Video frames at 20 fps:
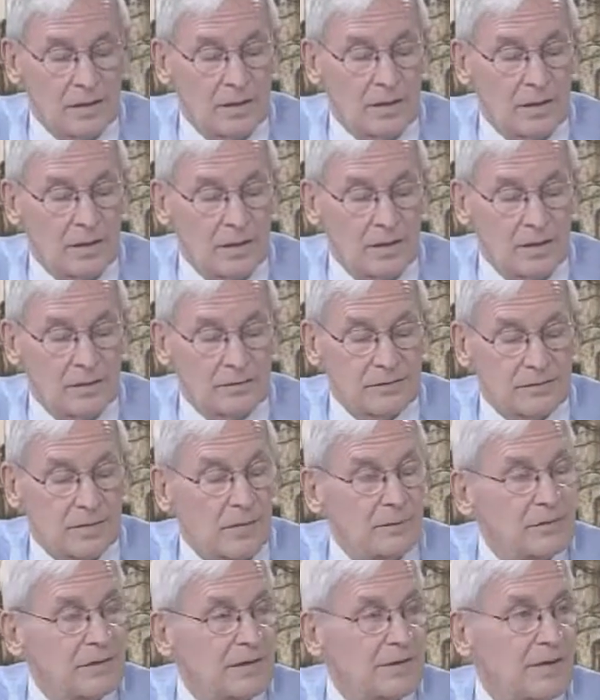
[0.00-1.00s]
Uh,
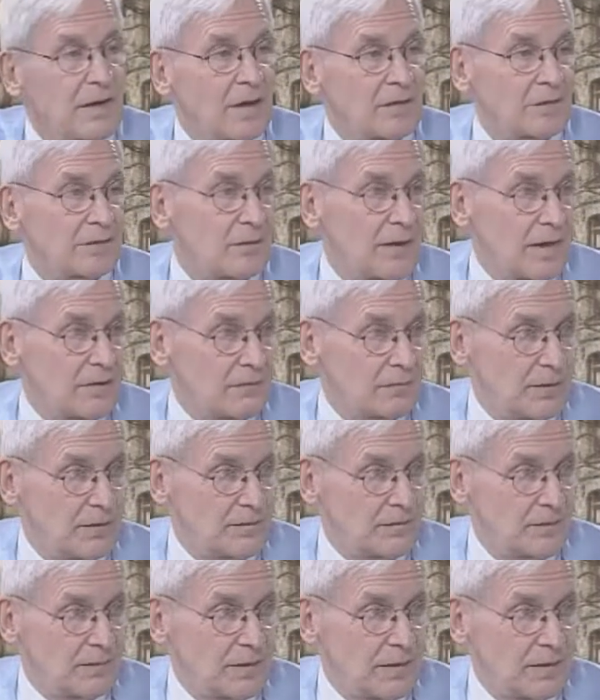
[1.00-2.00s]
some did not graduate
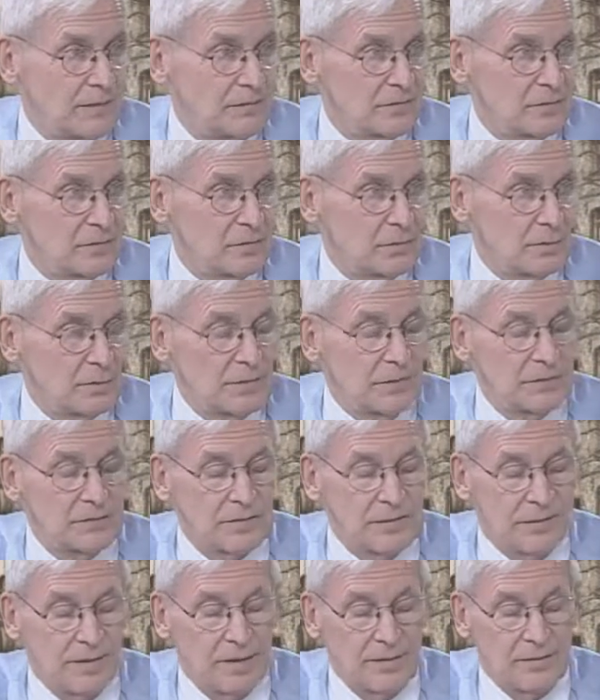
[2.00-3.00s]
from the high school because a
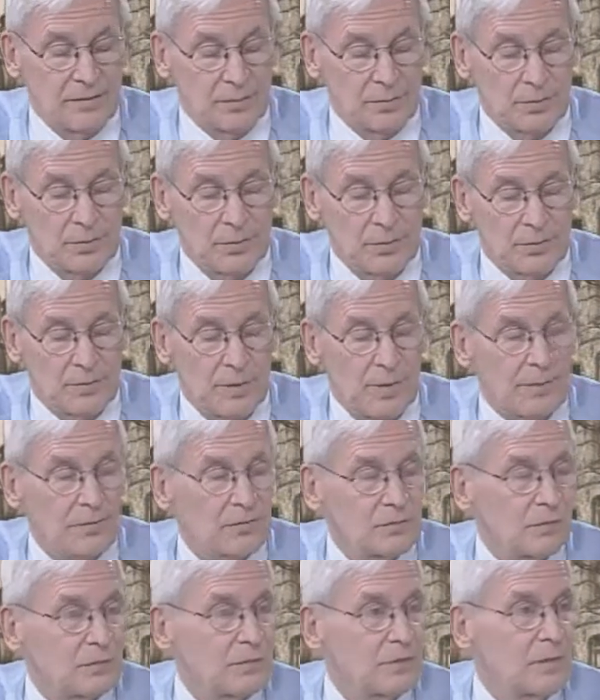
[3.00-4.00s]
lot of the
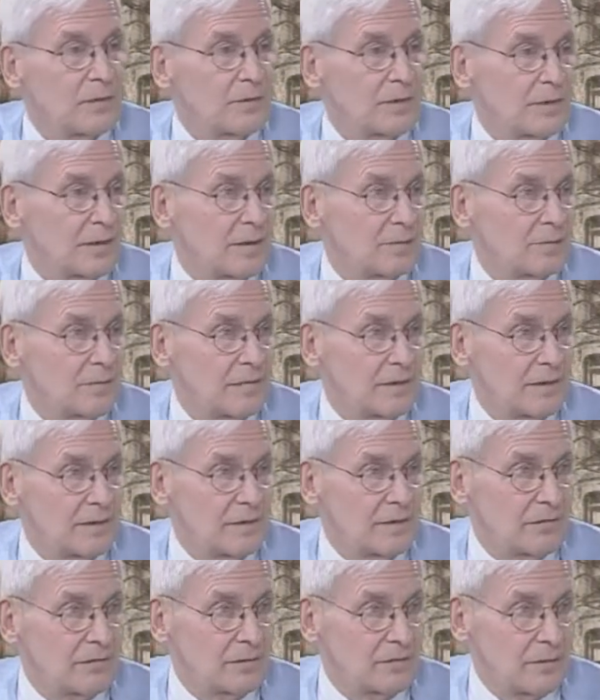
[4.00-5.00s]
programs were only up to the
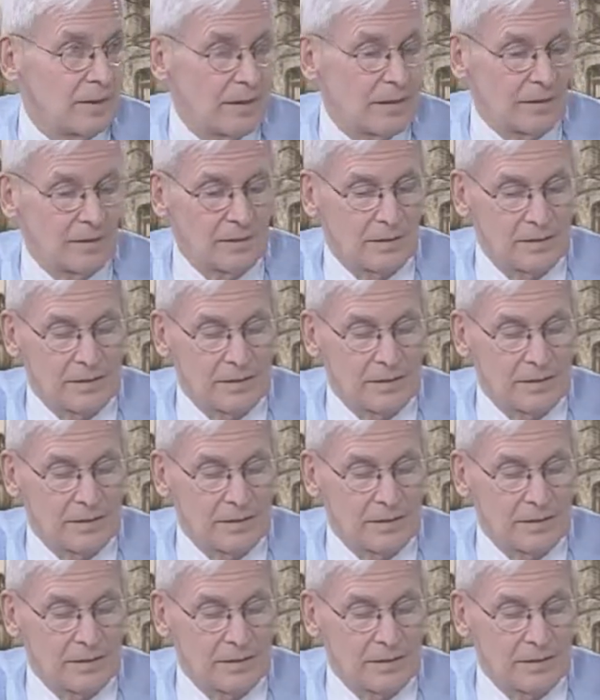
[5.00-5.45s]
eighth grade.